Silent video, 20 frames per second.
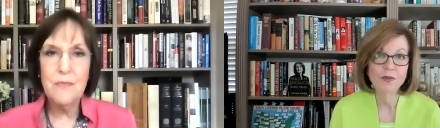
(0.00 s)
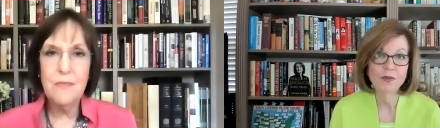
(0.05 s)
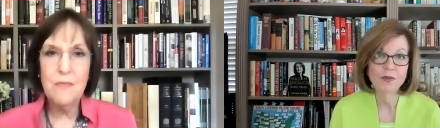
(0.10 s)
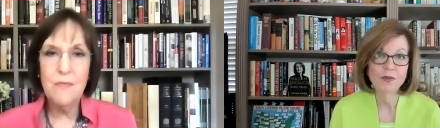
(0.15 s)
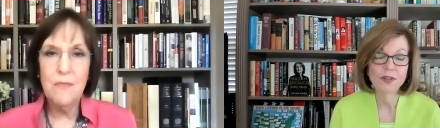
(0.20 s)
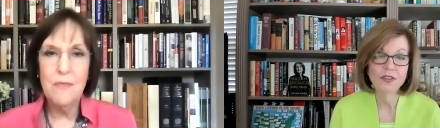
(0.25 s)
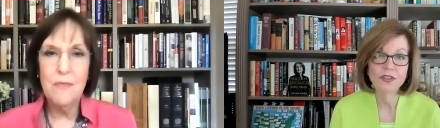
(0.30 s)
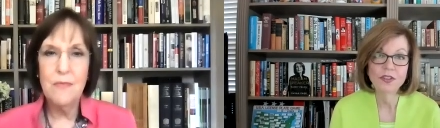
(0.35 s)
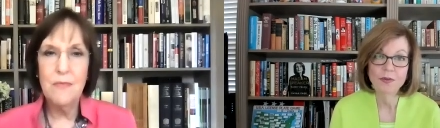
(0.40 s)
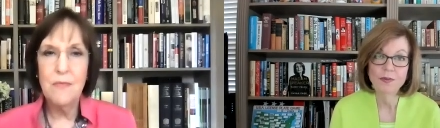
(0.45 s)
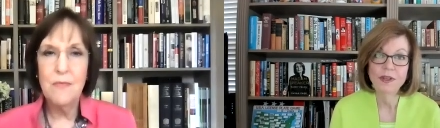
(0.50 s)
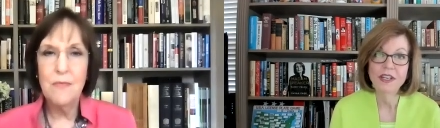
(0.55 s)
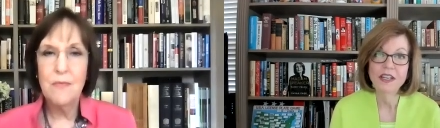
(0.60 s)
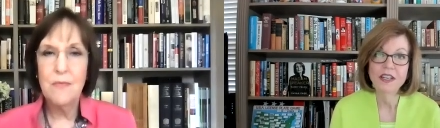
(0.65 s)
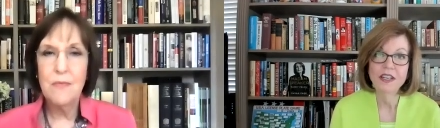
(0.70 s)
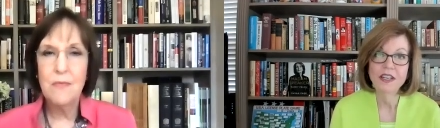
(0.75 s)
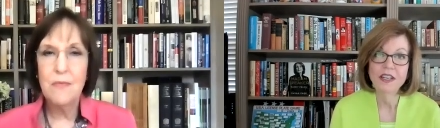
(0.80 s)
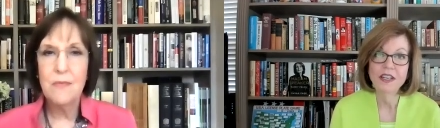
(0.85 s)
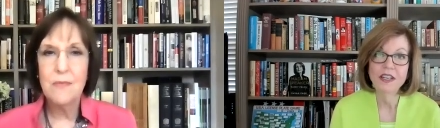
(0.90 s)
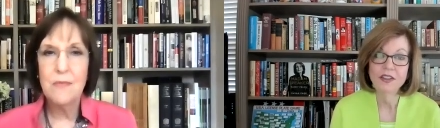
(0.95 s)
Speaker 1: there was so
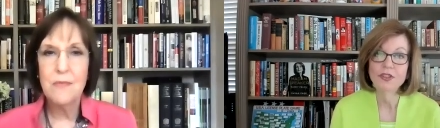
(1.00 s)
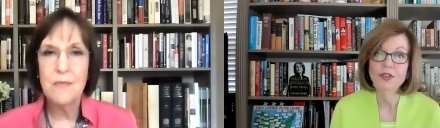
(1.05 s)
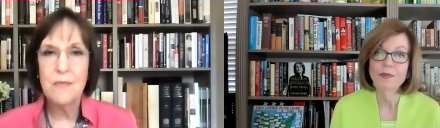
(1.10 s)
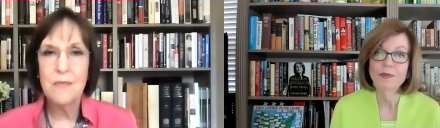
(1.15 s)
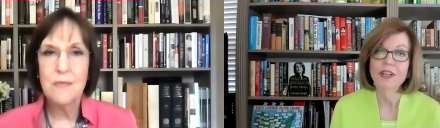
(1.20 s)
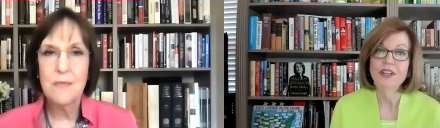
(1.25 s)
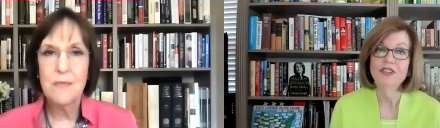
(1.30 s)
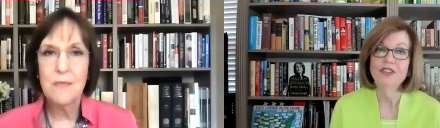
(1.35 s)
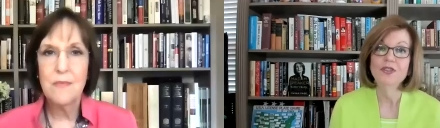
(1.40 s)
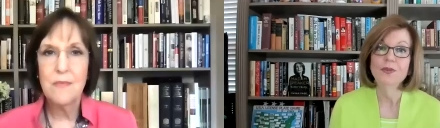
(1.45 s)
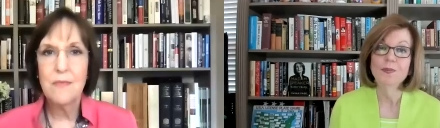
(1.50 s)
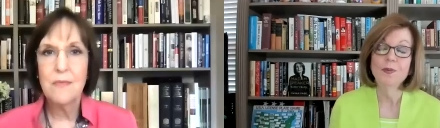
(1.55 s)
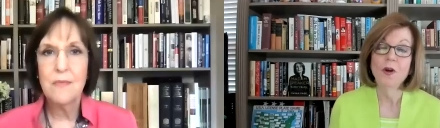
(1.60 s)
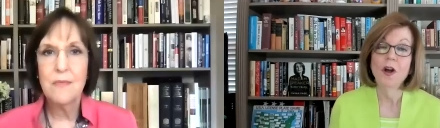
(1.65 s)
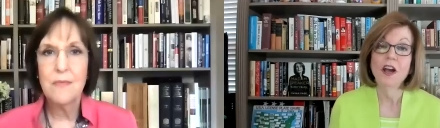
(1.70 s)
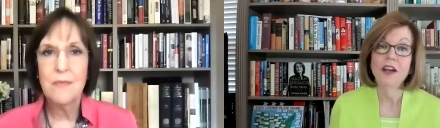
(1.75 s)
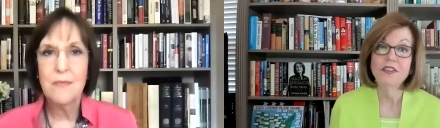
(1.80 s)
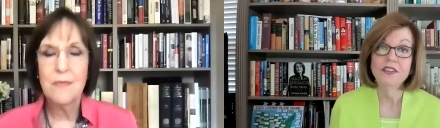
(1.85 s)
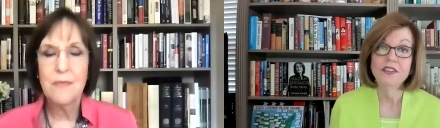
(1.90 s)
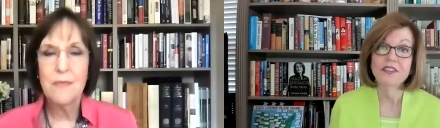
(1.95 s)
many there were so many
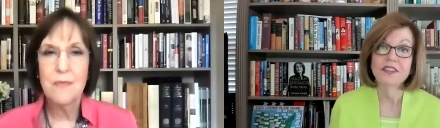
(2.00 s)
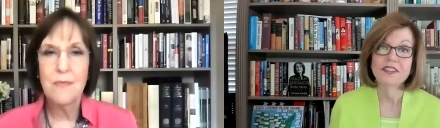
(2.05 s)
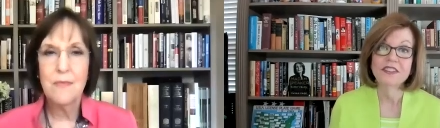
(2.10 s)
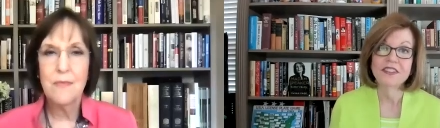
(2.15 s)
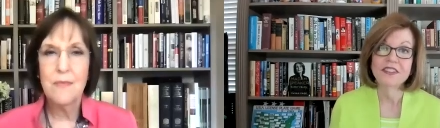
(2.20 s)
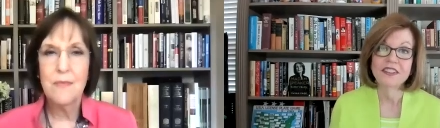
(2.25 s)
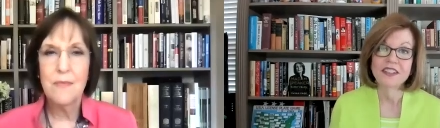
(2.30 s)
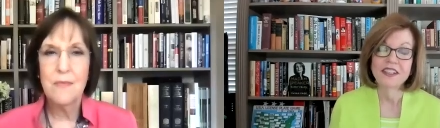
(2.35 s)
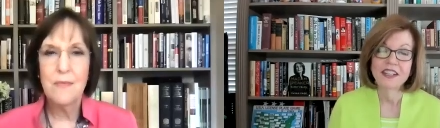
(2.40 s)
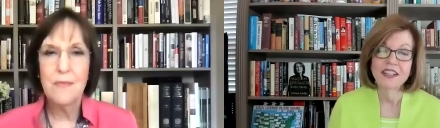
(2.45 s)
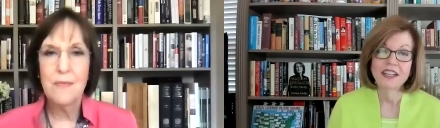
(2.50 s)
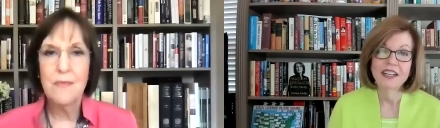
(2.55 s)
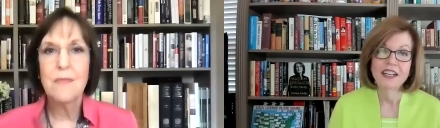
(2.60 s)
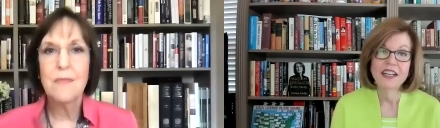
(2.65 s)
surprises